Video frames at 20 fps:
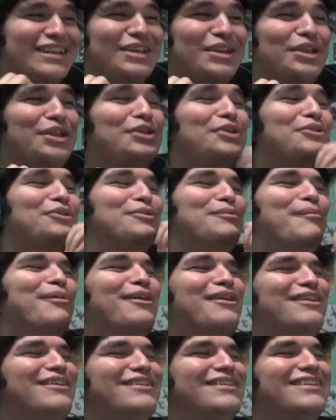
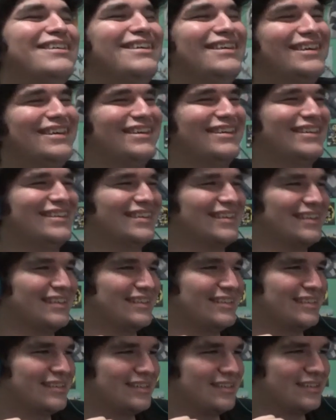Noob.
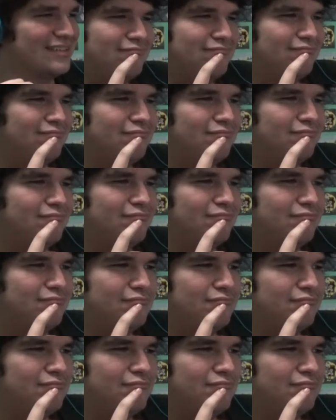Camera.